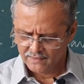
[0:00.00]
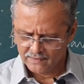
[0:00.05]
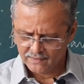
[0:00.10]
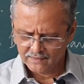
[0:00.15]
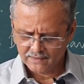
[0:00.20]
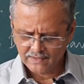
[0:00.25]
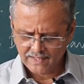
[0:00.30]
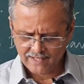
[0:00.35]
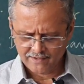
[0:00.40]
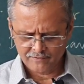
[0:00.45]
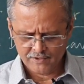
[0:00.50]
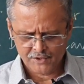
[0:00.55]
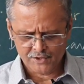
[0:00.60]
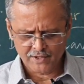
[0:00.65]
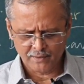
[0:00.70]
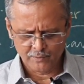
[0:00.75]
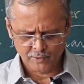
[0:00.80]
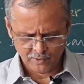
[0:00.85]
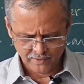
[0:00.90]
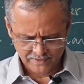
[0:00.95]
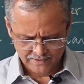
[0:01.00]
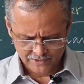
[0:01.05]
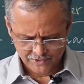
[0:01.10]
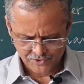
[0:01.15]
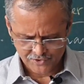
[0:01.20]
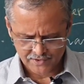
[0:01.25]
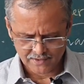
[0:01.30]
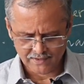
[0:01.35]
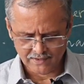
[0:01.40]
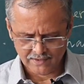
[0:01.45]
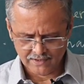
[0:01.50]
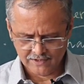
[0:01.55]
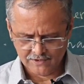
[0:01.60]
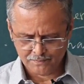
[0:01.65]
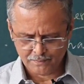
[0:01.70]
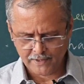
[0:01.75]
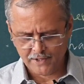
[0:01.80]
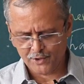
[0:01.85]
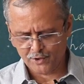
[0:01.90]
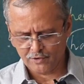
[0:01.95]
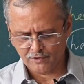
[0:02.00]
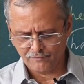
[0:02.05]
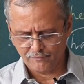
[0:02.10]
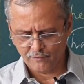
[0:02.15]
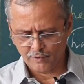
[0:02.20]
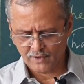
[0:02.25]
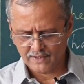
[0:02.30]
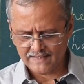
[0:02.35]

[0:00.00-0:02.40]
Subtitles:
language communication. In spite of what